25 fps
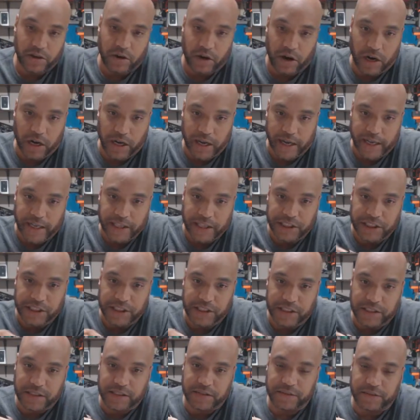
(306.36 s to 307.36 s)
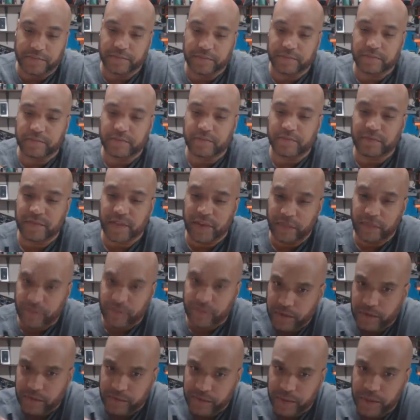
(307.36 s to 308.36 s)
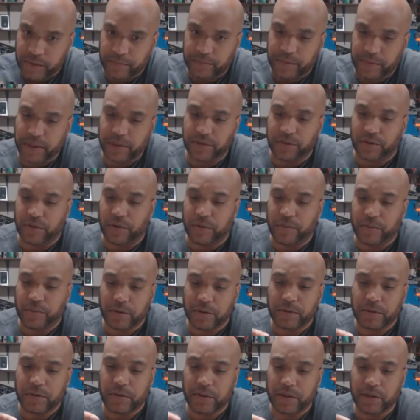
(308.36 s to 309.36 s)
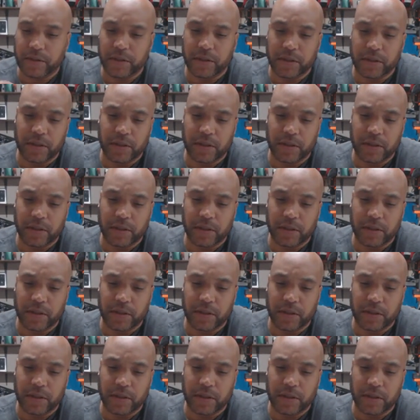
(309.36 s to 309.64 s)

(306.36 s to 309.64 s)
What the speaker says: They're on hinges. They feel pretty durable.